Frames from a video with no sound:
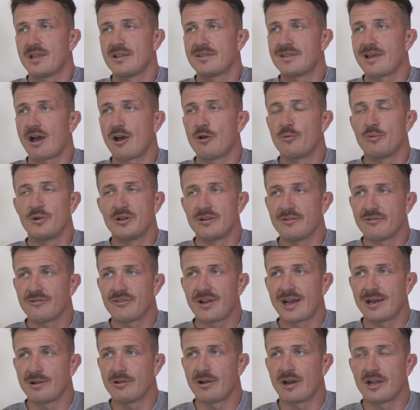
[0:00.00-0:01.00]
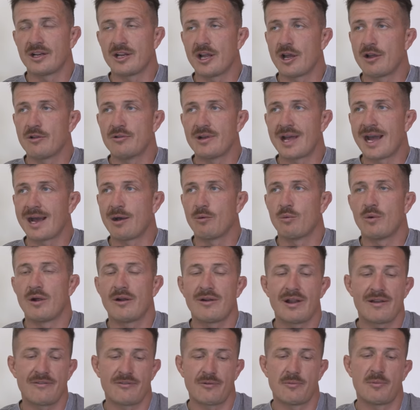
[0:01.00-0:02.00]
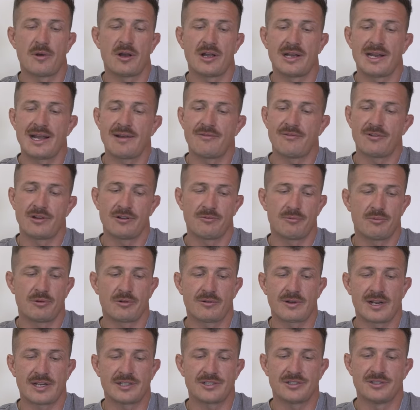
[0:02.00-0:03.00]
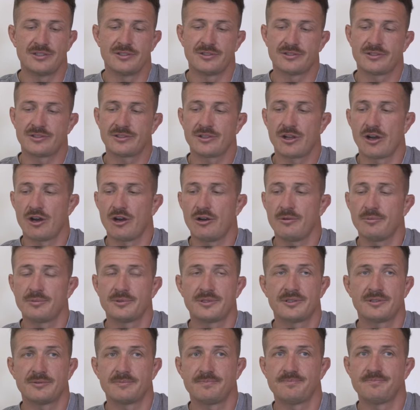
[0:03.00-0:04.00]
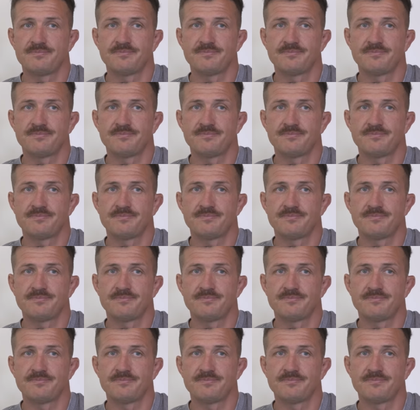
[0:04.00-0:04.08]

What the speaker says: I know now wherever my level of progression had stopped,